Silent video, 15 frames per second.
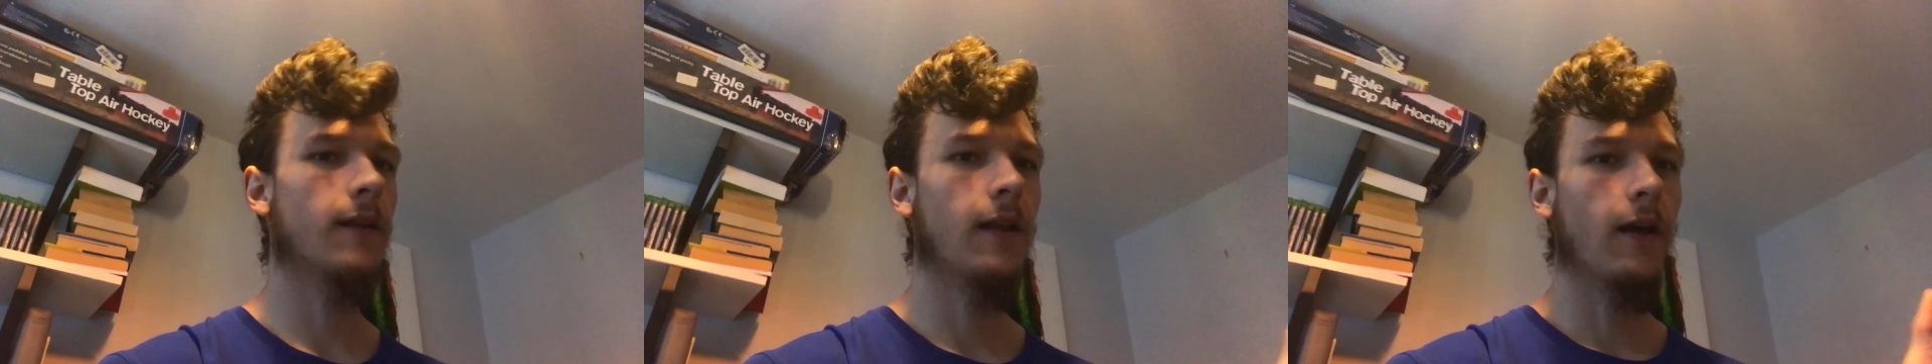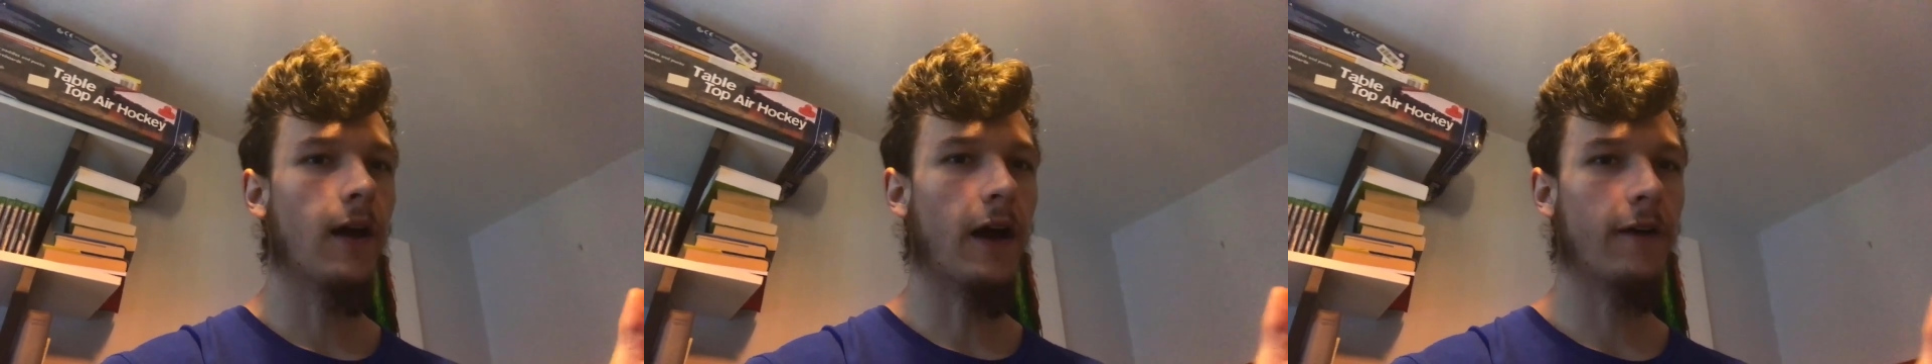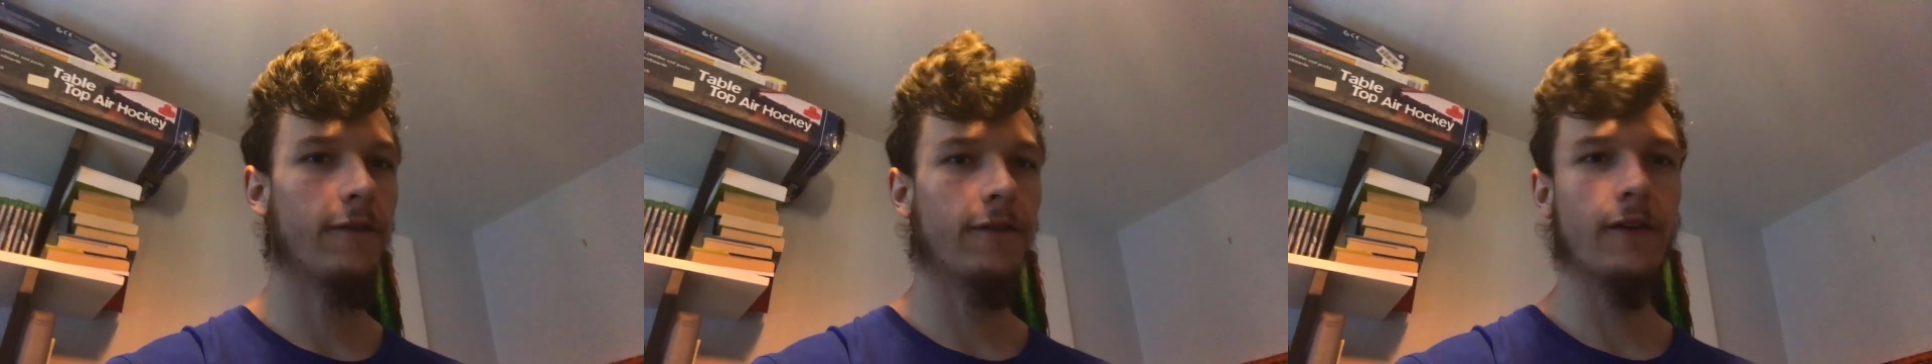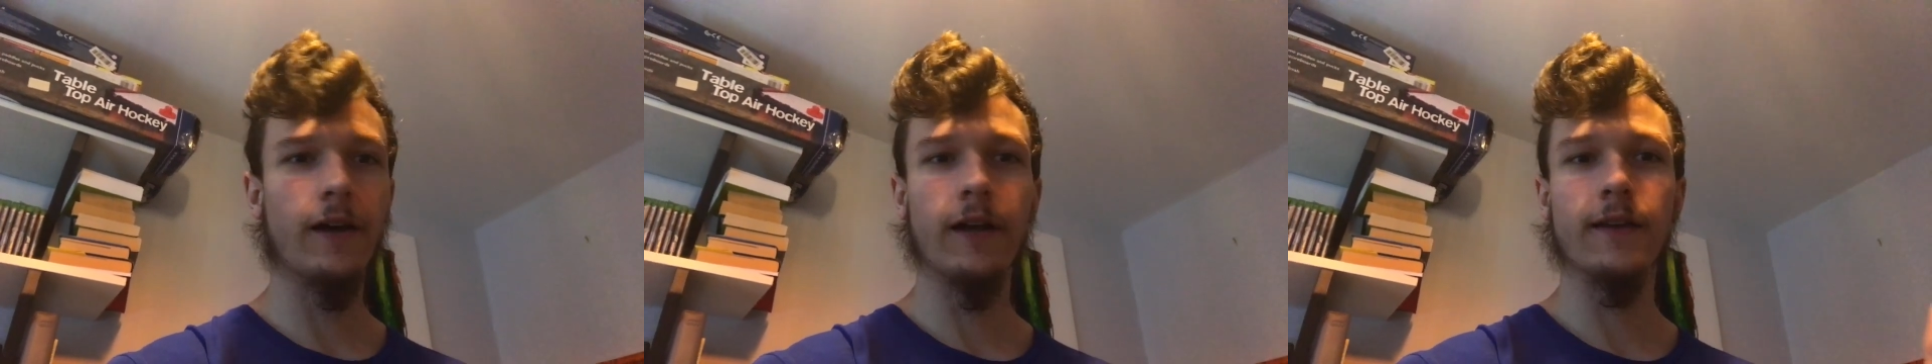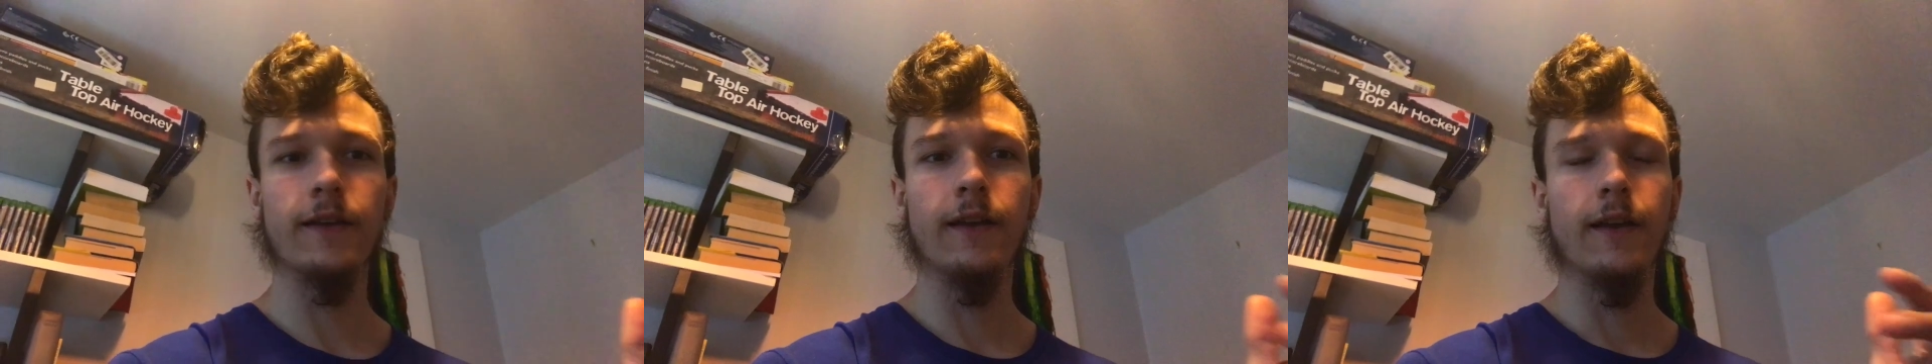and I feel
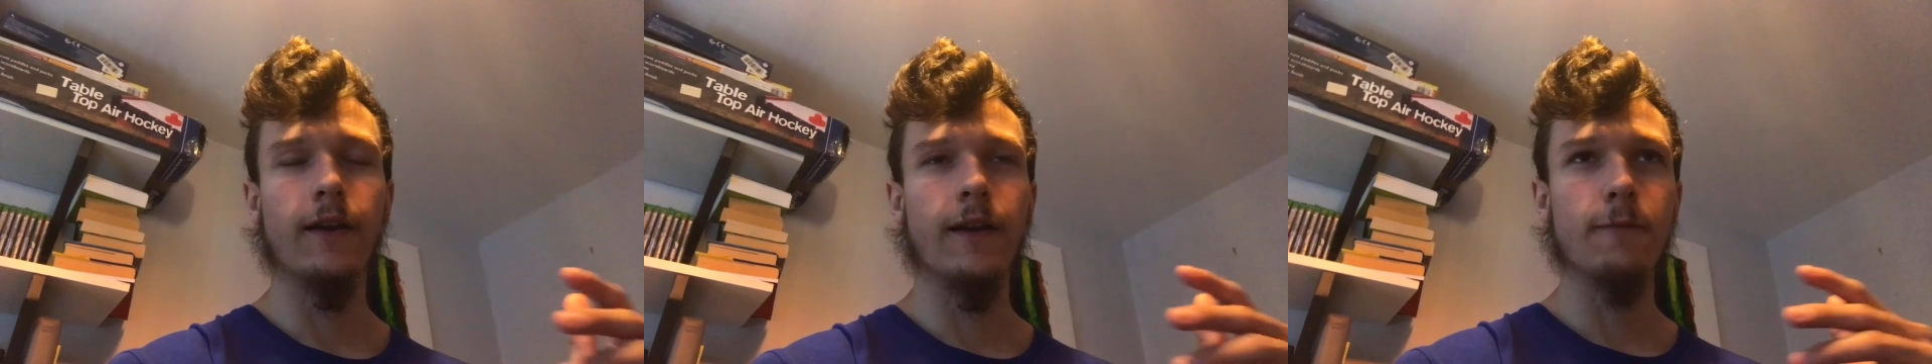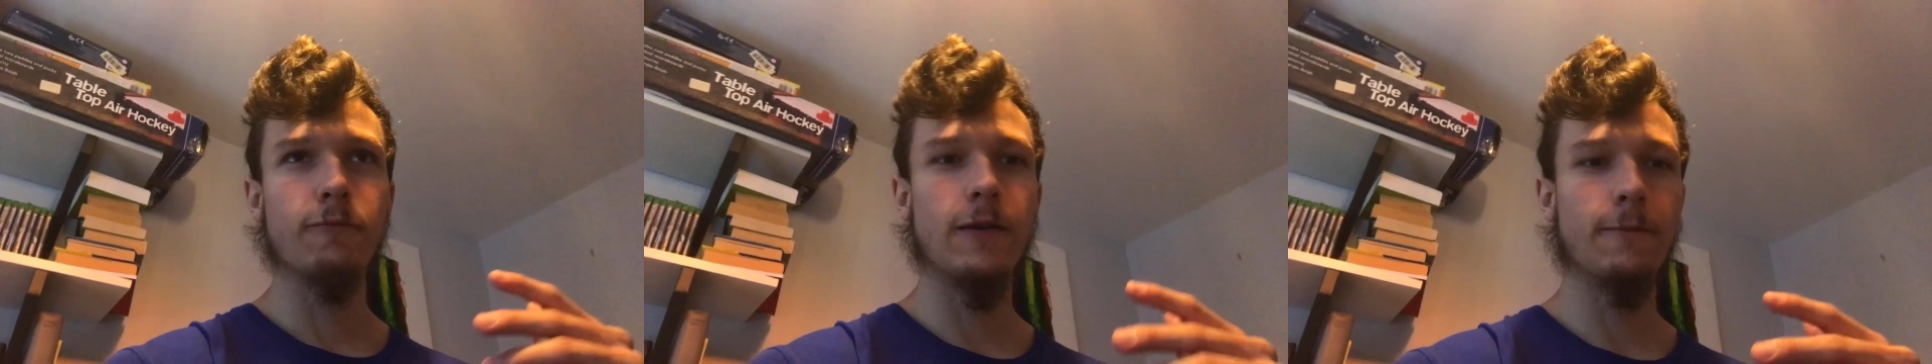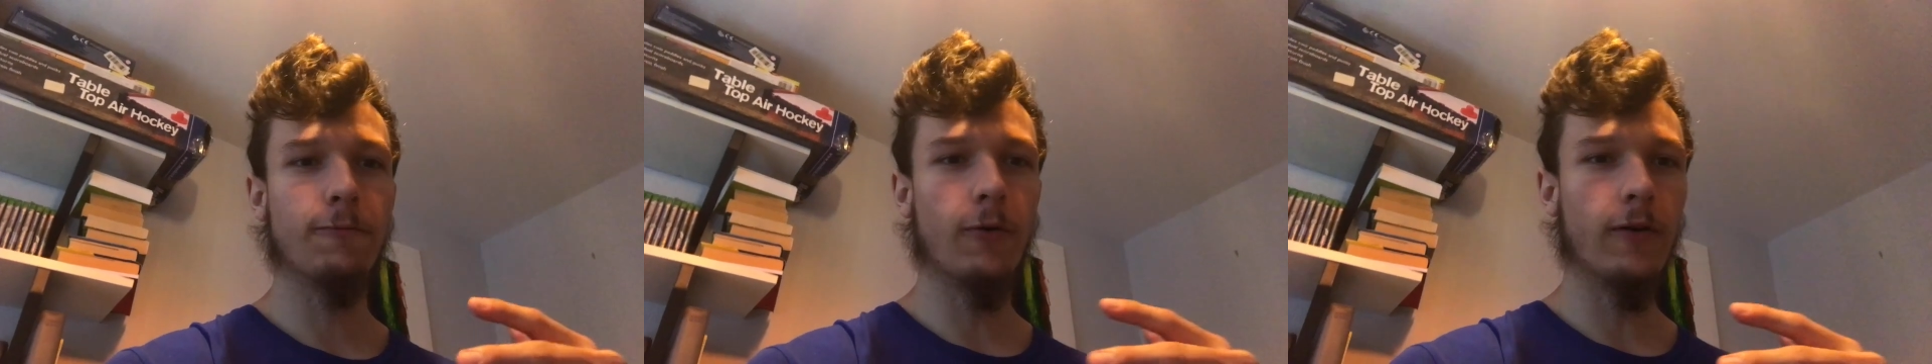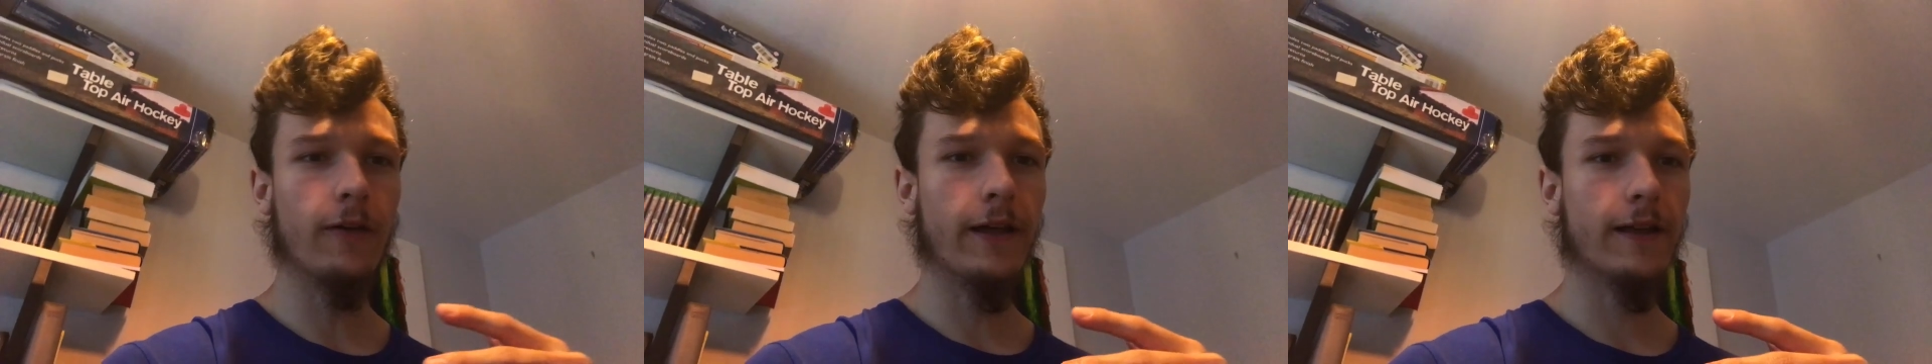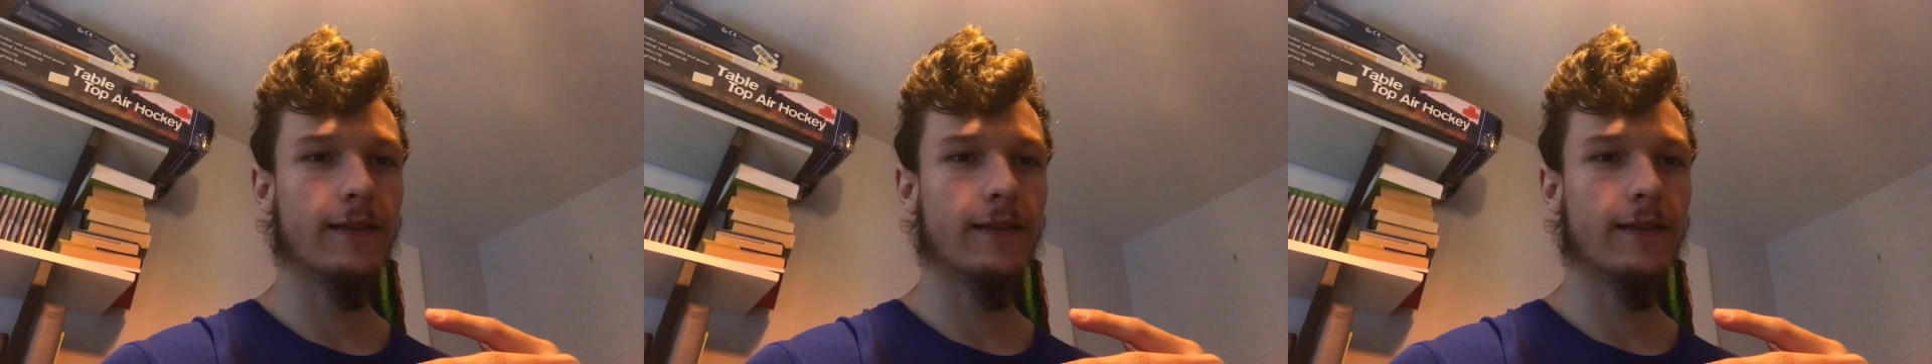like. People like